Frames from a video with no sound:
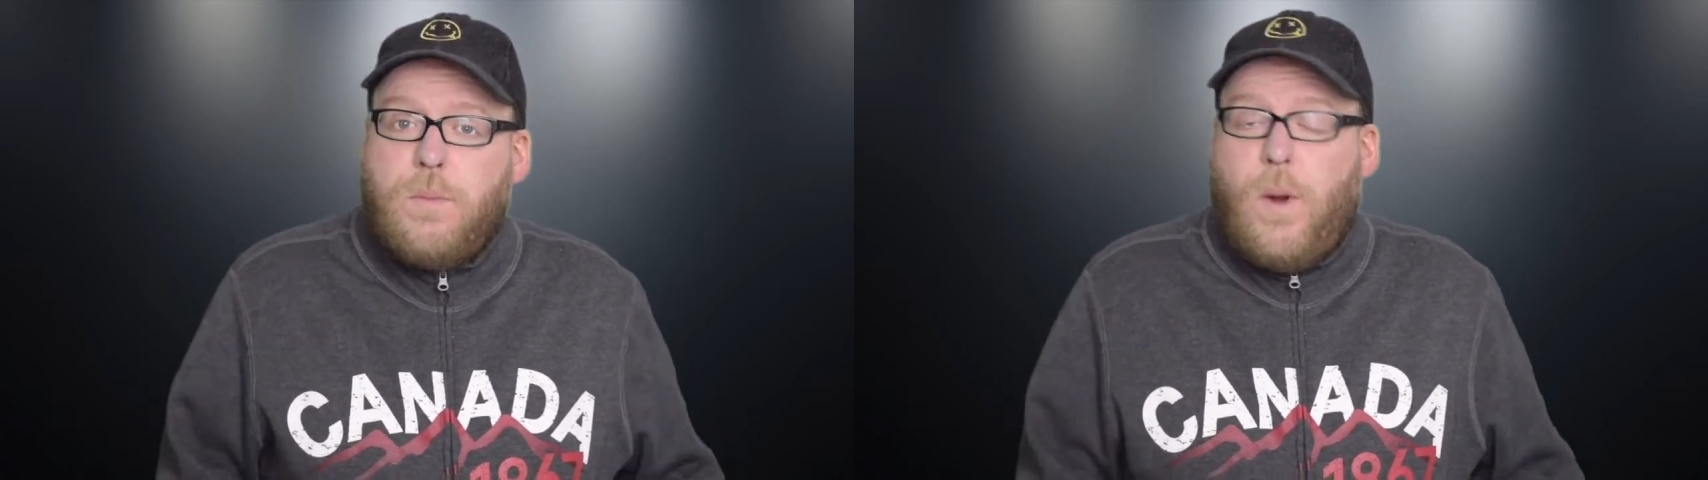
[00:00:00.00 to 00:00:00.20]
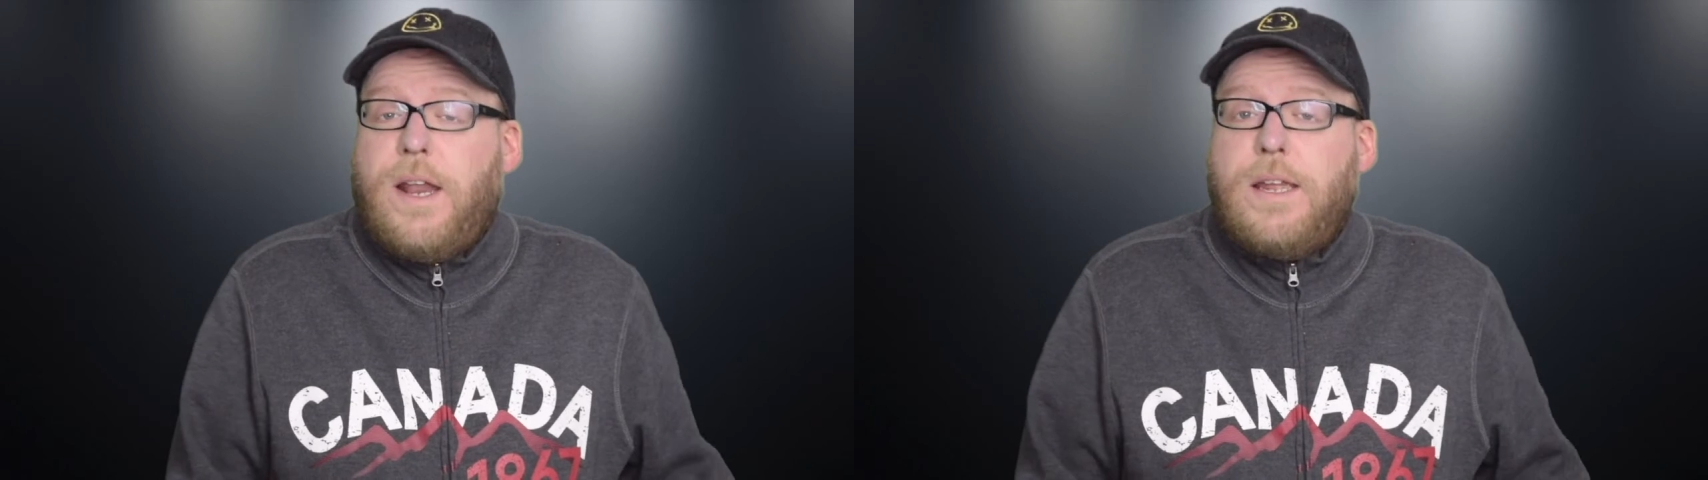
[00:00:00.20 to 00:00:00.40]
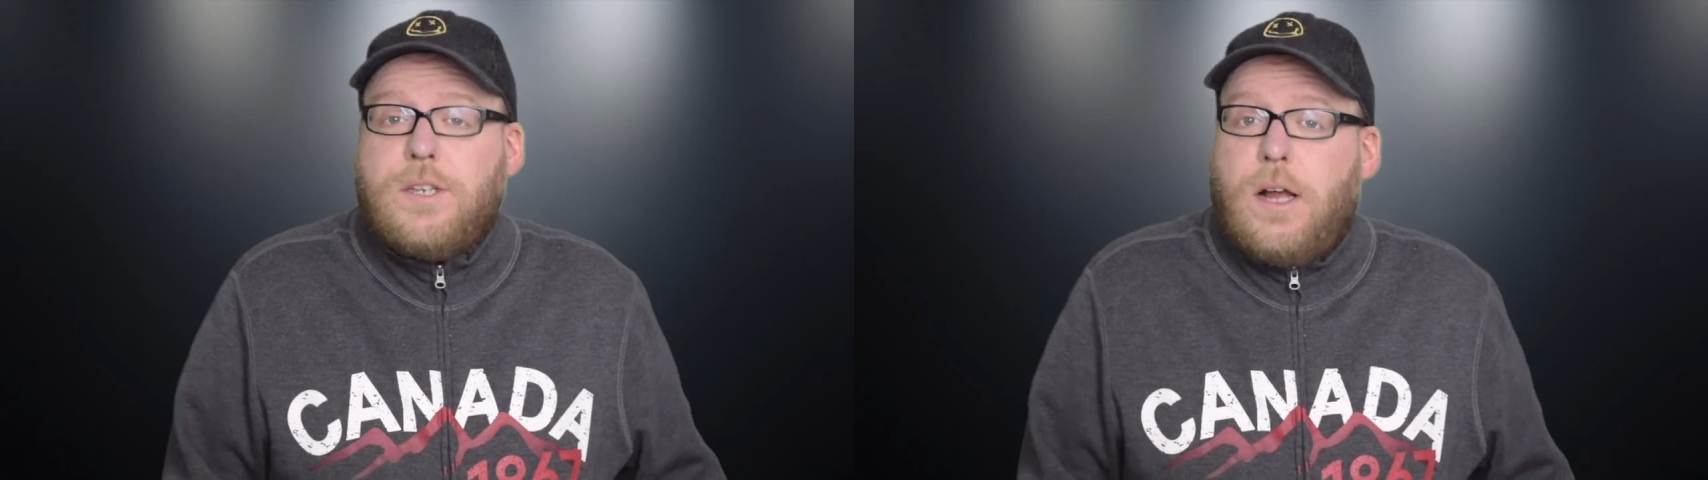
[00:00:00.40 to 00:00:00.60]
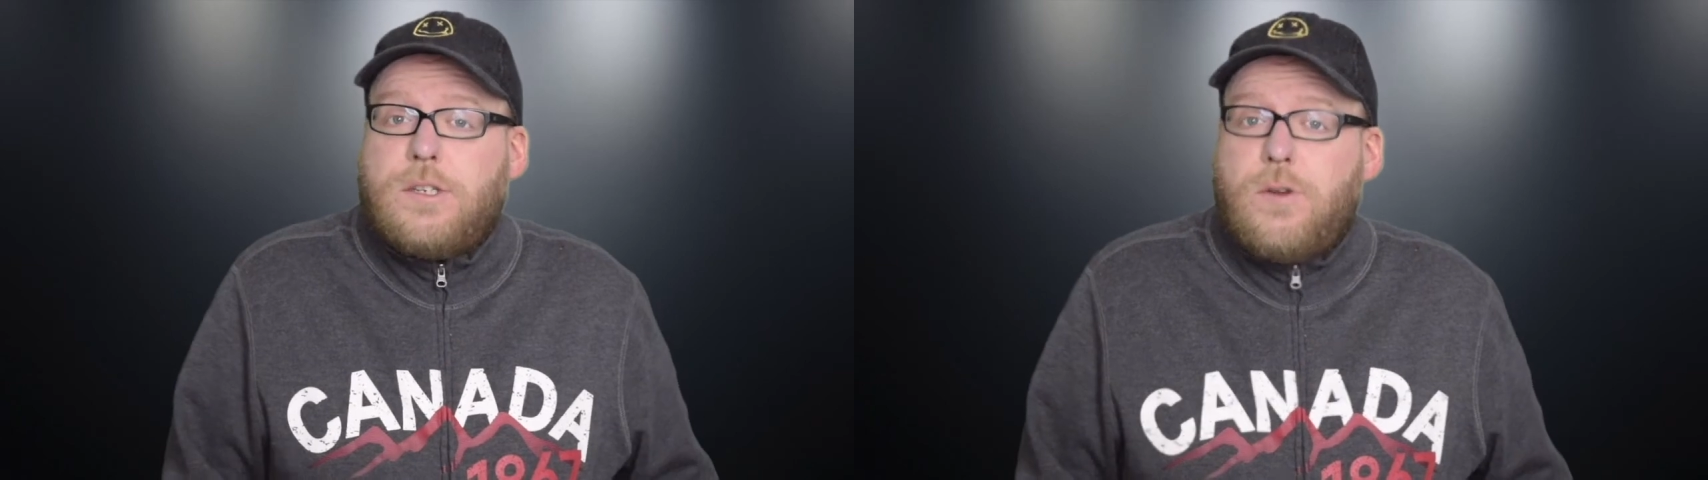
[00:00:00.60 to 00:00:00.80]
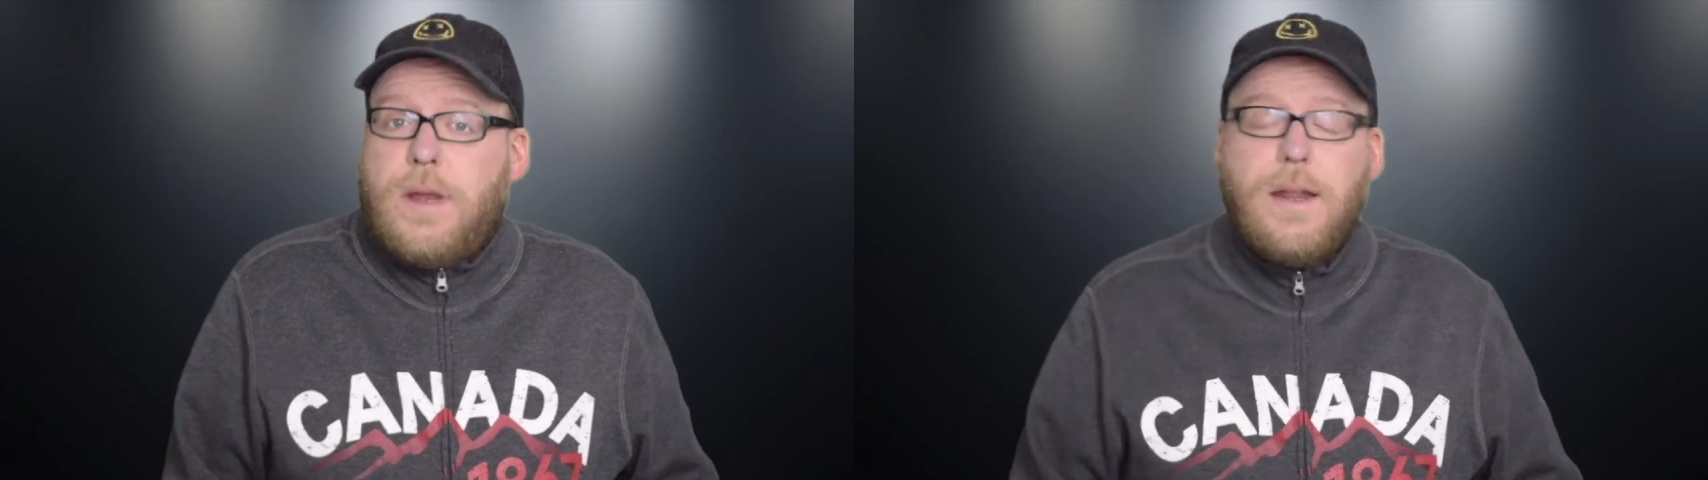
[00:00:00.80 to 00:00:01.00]
but when he's on
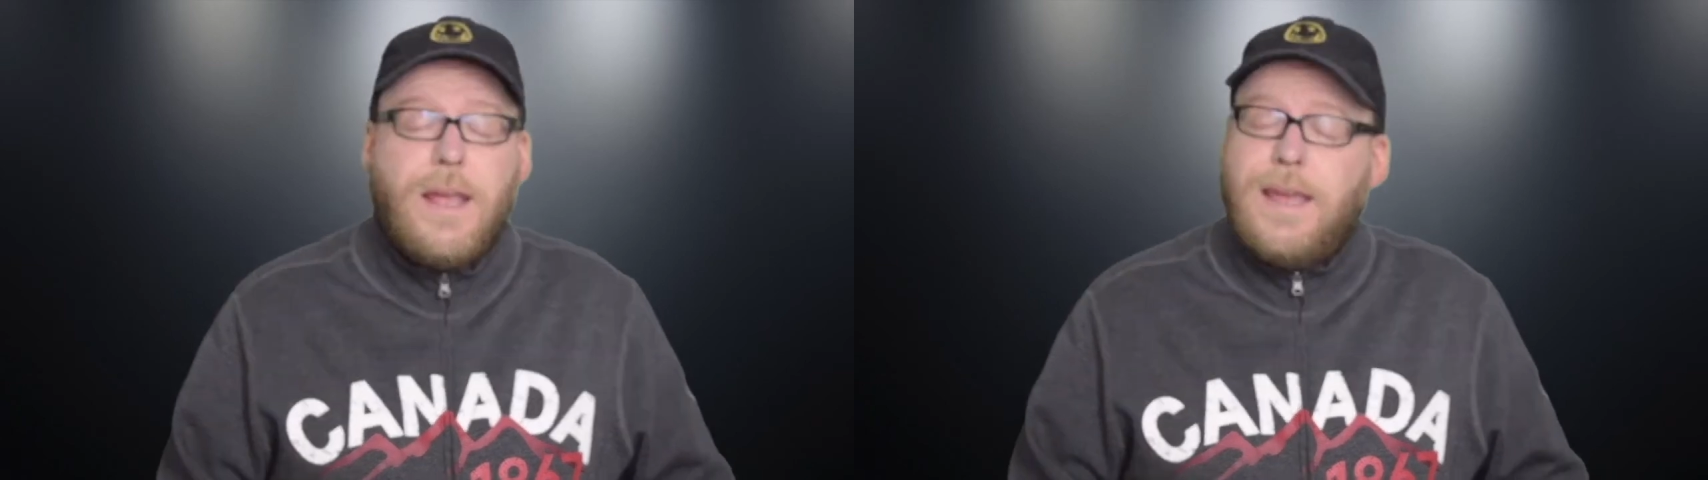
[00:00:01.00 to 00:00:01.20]
screen,